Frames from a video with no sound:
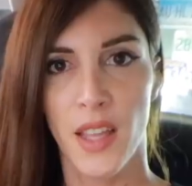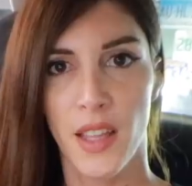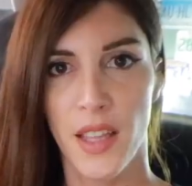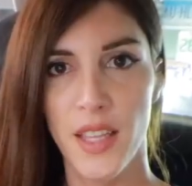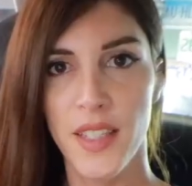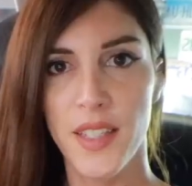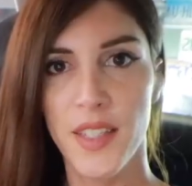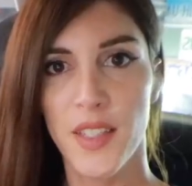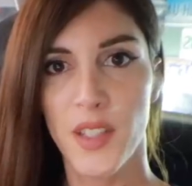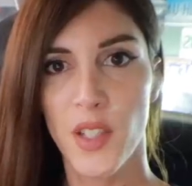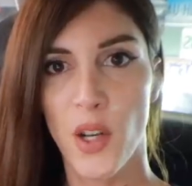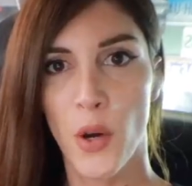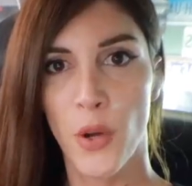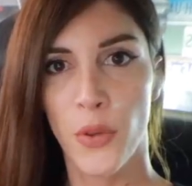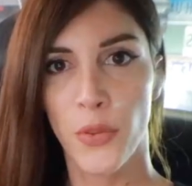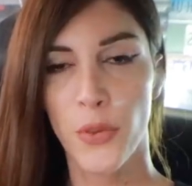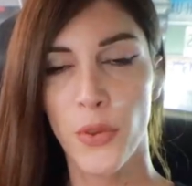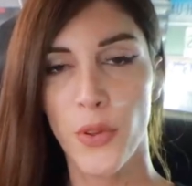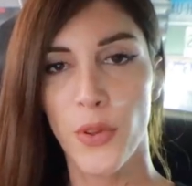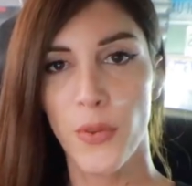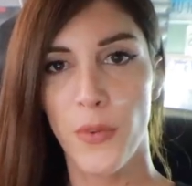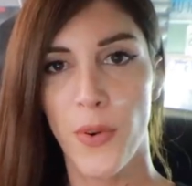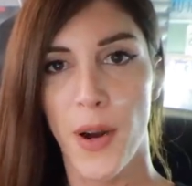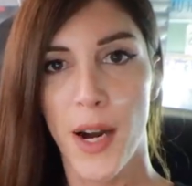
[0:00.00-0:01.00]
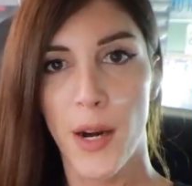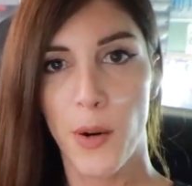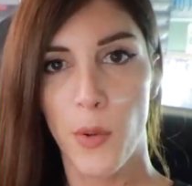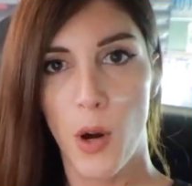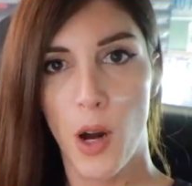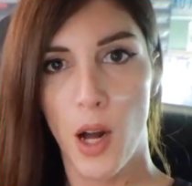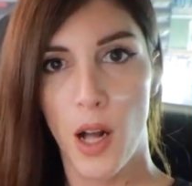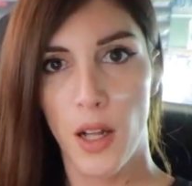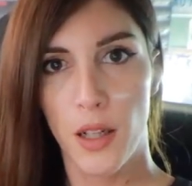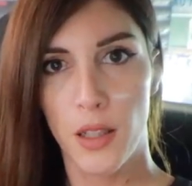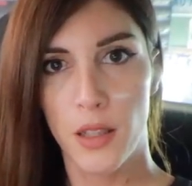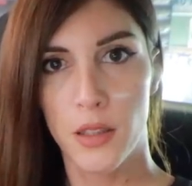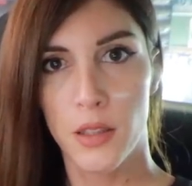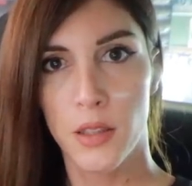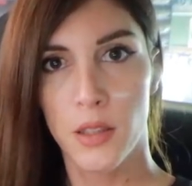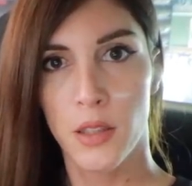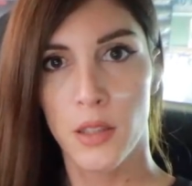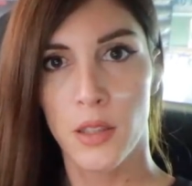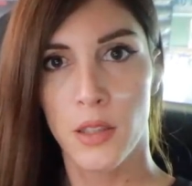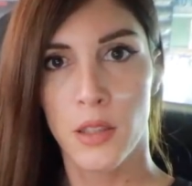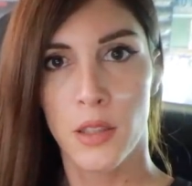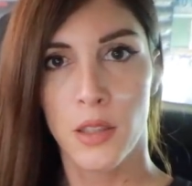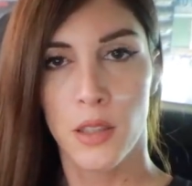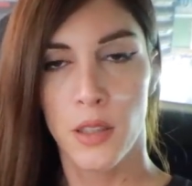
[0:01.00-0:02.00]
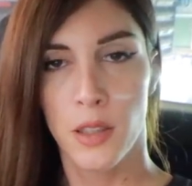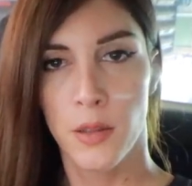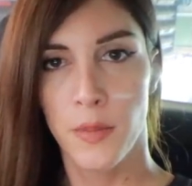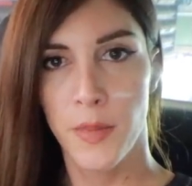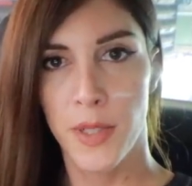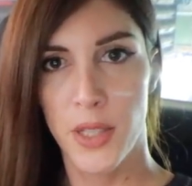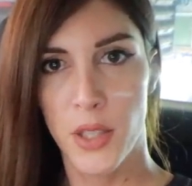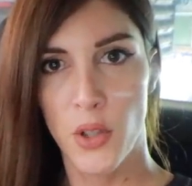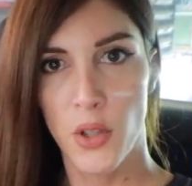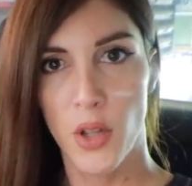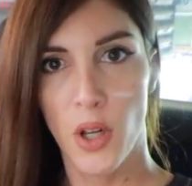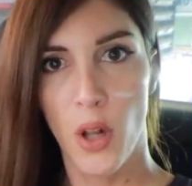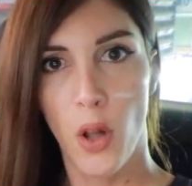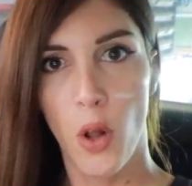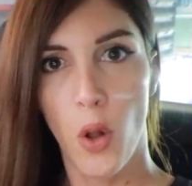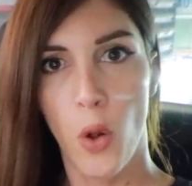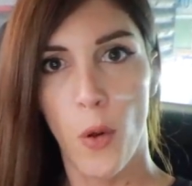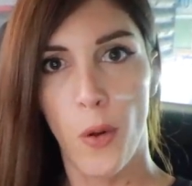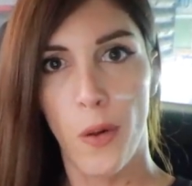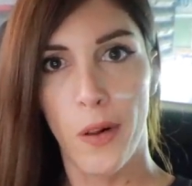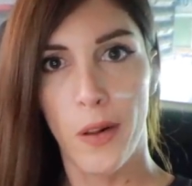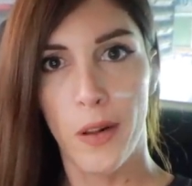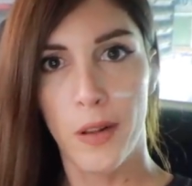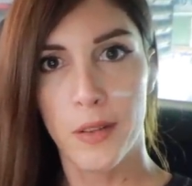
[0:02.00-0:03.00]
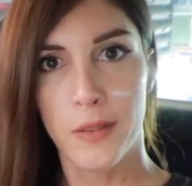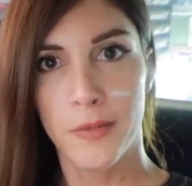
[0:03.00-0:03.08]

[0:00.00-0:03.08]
This is going through the firewall. I'm gonna drill a hole.